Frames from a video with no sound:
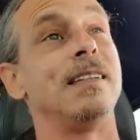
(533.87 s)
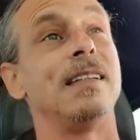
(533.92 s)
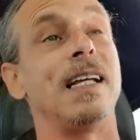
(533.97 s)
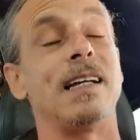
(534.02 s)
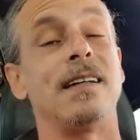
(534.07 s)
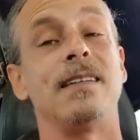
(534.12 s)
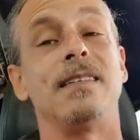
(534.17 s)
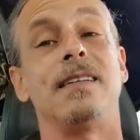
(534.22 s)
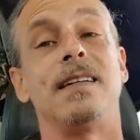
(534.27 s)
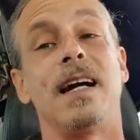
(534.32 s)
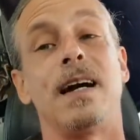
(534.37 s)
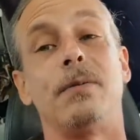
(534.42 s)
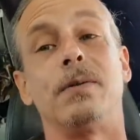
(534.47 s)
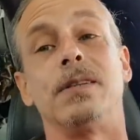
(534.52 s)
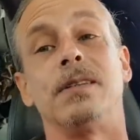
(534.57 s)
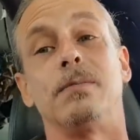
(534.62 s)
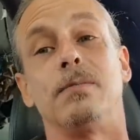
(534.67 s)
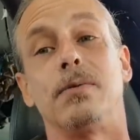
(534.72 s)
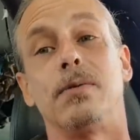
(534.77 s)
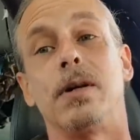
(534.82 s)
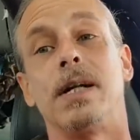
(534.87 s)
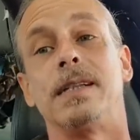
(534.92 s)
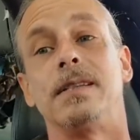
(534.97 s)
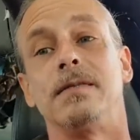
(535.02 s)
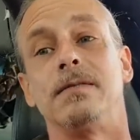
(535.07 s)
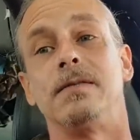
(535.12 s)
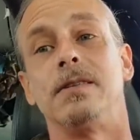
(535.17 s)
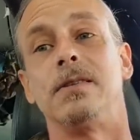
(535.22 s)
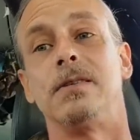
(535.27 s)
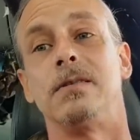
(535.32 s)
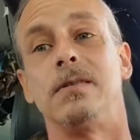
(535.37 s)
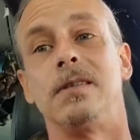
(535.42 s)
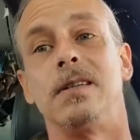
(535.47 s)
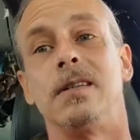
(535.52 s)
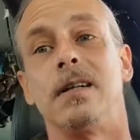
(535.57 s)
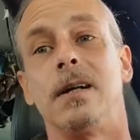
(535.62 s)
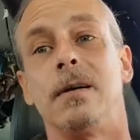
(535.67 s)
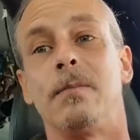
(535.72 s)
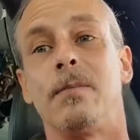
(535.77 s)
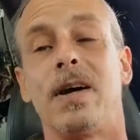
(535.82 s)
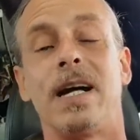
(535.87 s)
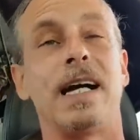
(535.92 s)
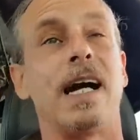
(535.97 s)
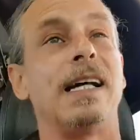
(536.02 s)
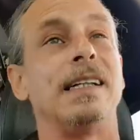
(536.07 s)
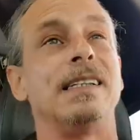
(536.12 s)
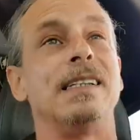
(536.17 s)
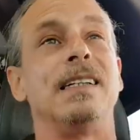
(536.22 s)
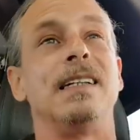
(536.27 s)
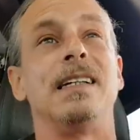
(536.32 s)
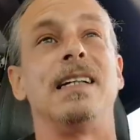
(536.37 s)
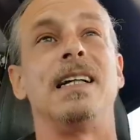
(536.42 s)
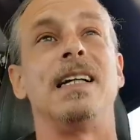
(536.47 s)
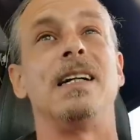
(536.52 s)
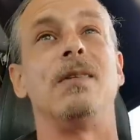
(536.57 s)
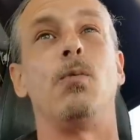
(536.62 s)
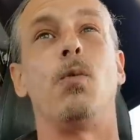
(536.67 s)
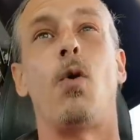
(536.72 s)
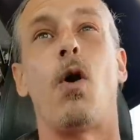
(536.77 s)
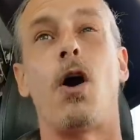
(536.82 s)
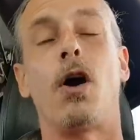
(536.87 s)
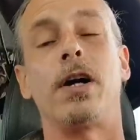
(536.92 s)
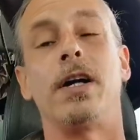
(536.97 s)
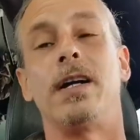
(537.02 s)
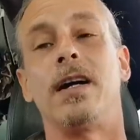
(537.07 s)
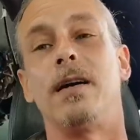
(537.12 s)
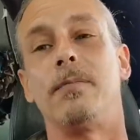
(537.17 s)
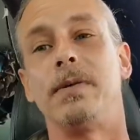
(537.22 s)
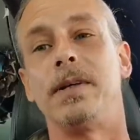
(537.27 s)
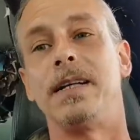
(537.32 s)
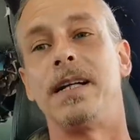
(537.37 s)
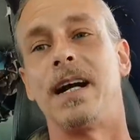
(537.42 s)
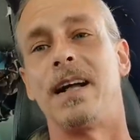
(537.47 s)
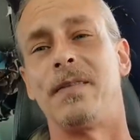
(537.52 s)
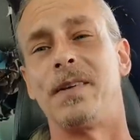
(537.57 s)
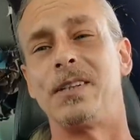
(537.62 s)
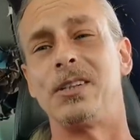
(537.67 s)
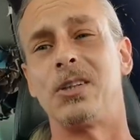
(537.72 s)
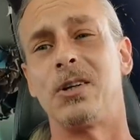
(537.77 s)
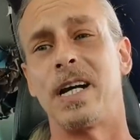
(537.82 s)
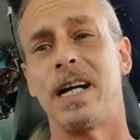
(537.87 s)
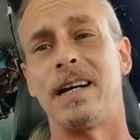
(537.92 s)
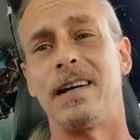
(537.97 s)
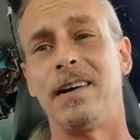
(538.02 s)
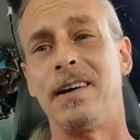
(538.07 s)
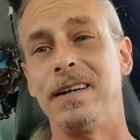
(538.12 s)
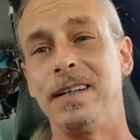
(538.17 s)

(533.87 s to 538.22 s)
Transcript: that that was impressive, dude. You know, like I seen a kid walking up and down the train